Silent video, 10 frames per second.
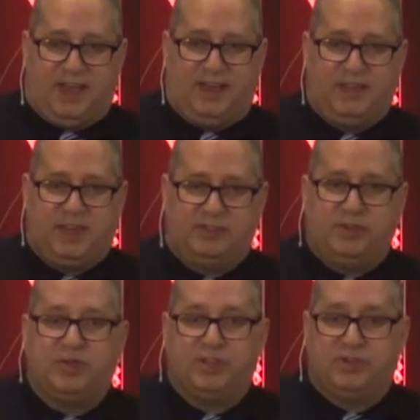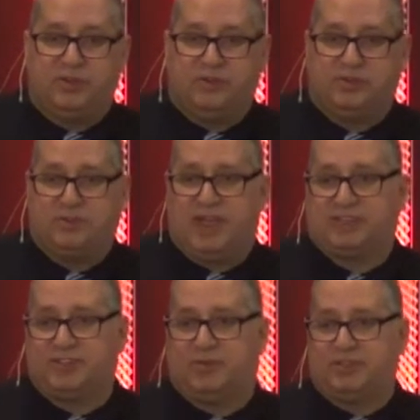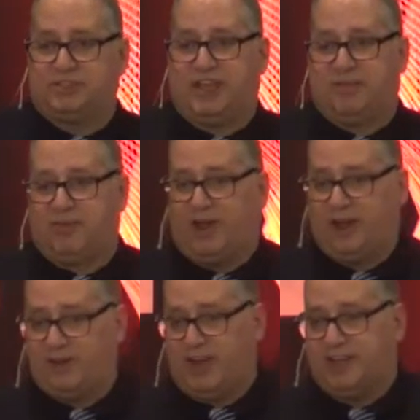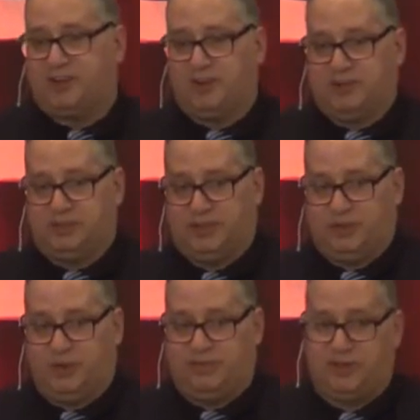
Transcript: you can do to make someone's day brighter, I encourage you to do.